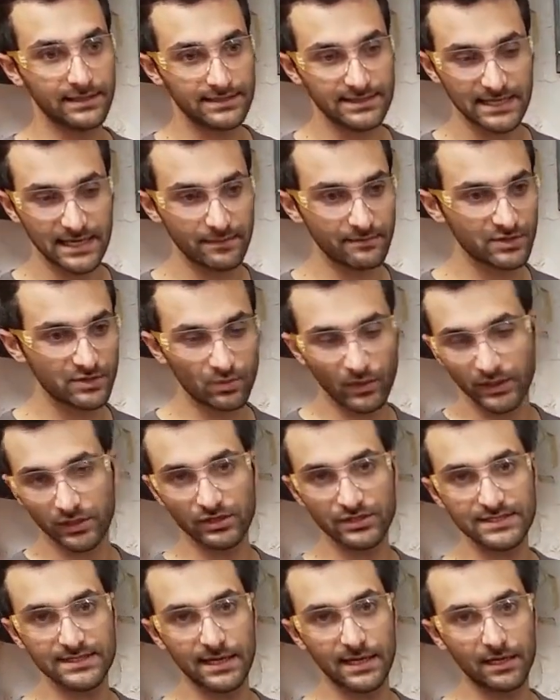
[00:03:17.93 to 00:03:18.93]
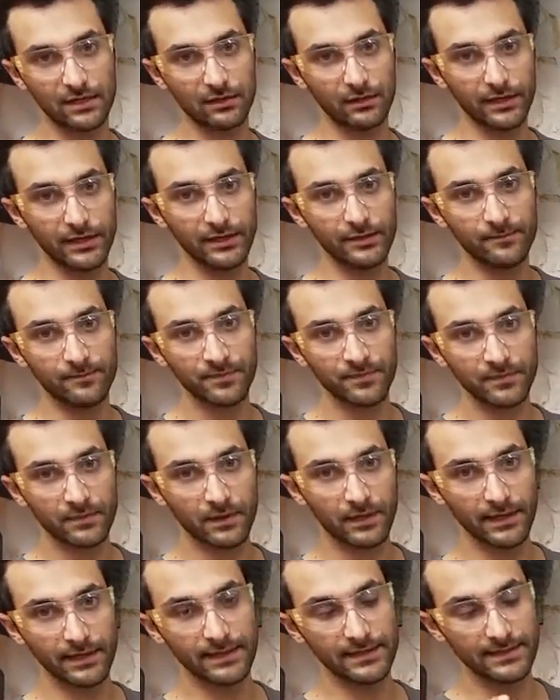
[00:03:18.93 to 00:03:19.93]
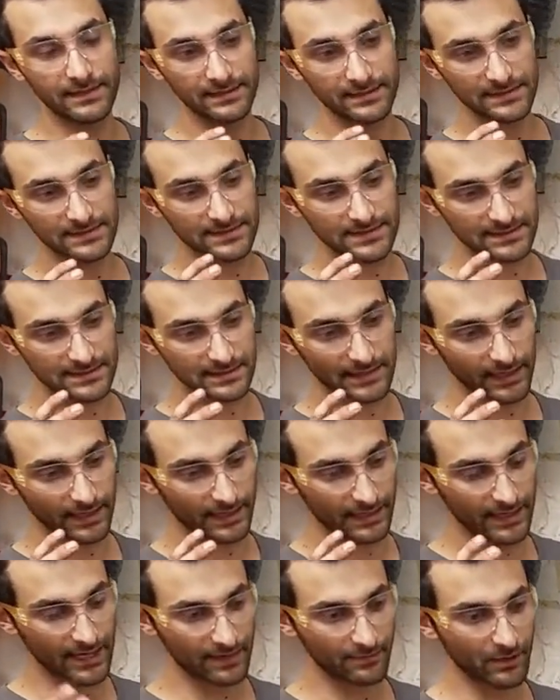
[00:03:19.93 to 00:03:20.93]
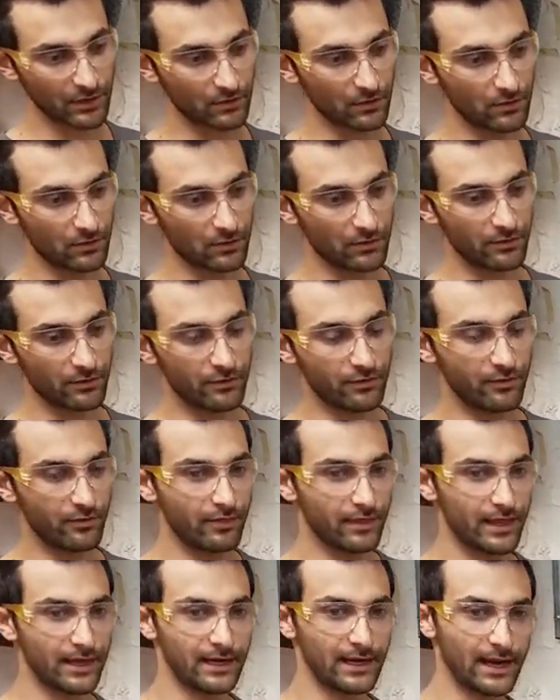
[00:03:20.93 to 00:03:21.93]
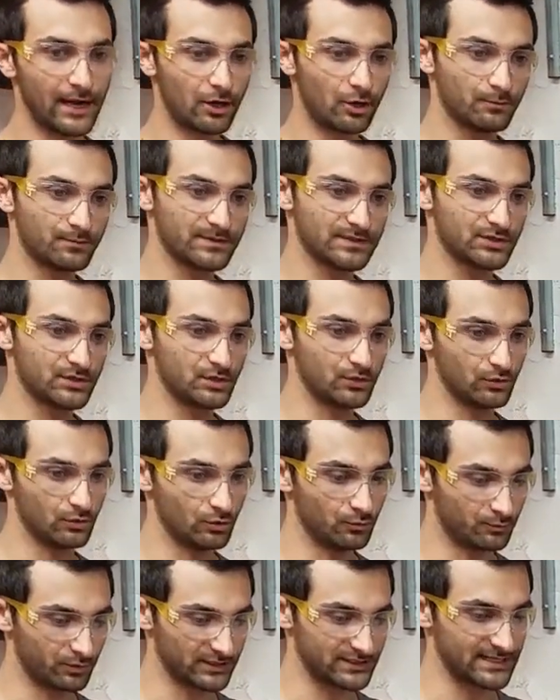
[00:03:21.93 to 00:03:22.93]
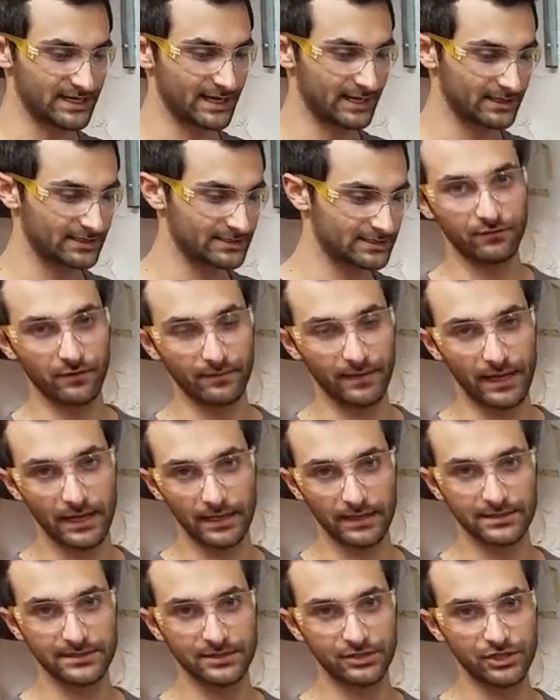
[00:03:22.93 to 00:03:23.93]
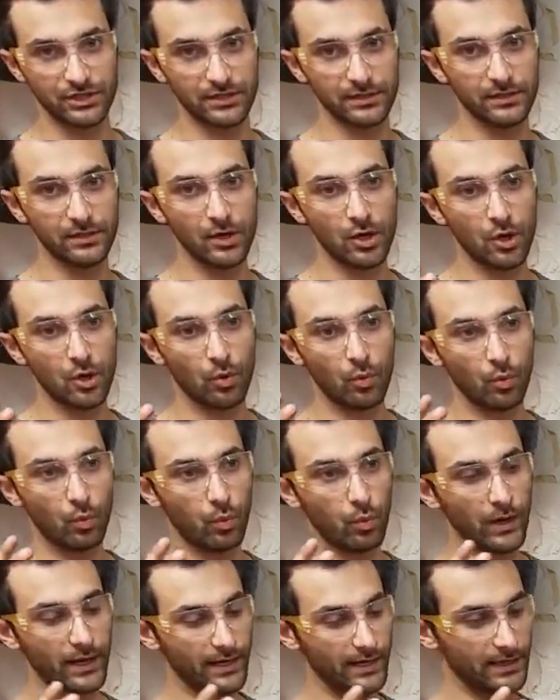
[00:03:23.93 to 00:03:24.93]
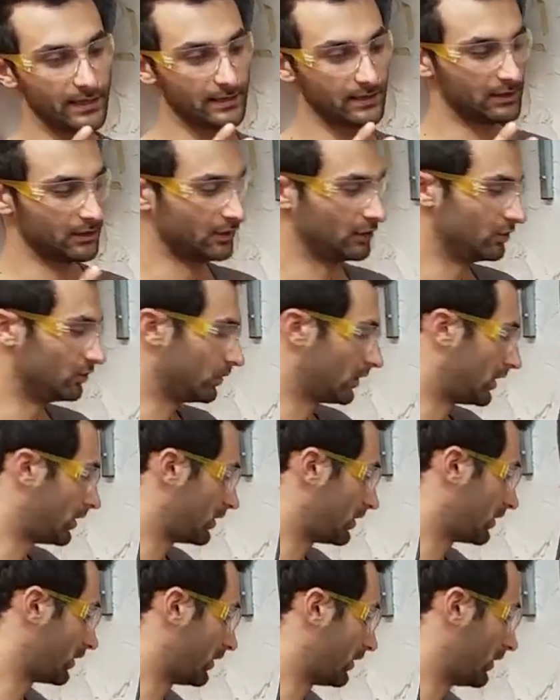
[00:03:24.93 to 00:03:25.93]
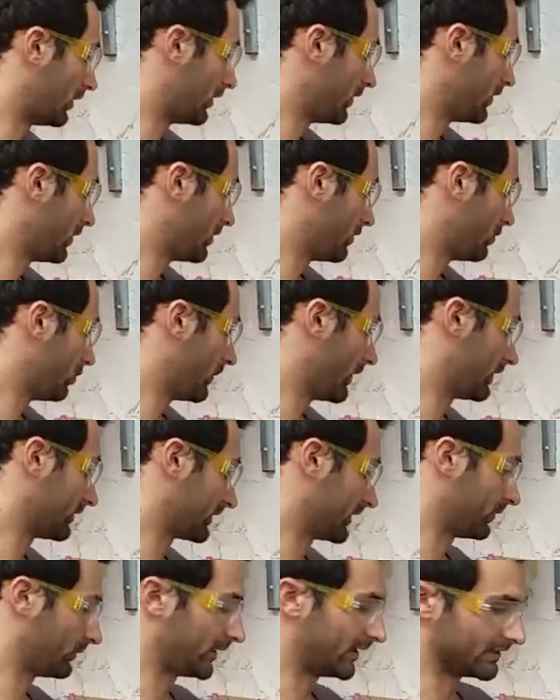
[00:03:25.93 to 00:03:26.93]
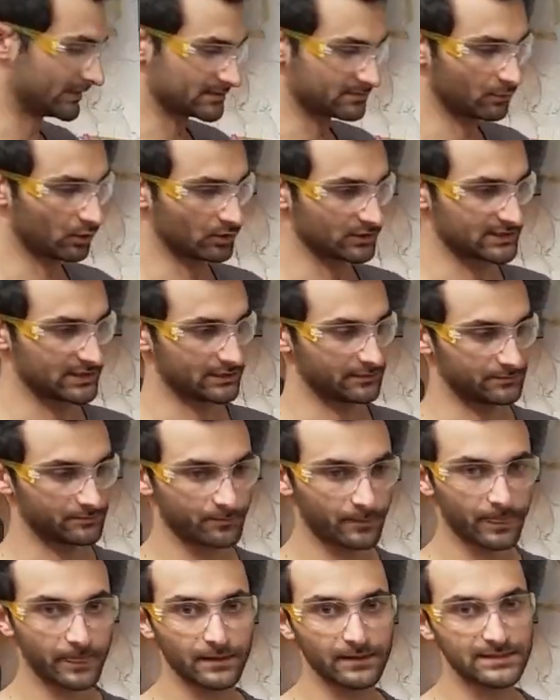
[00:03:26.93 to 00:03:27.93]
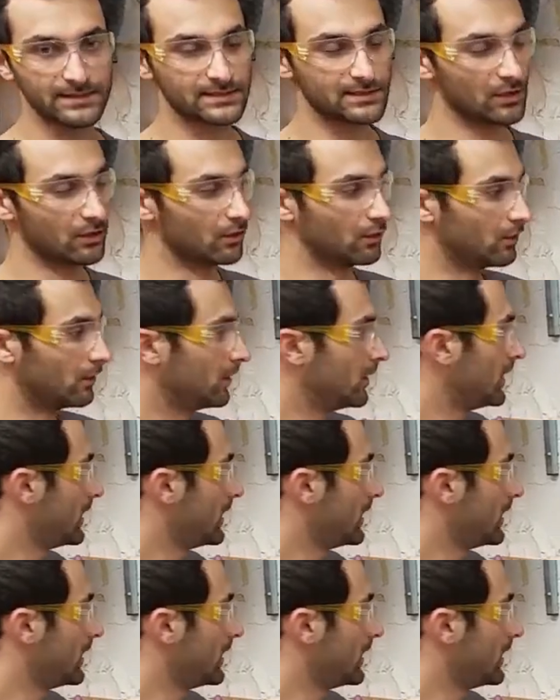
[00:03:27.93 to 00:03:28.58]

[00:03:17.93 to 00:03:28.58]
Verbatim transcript: same as when you're soldering, is a chemical that helps to protect from the oxygen when you are welding, when it's molten. So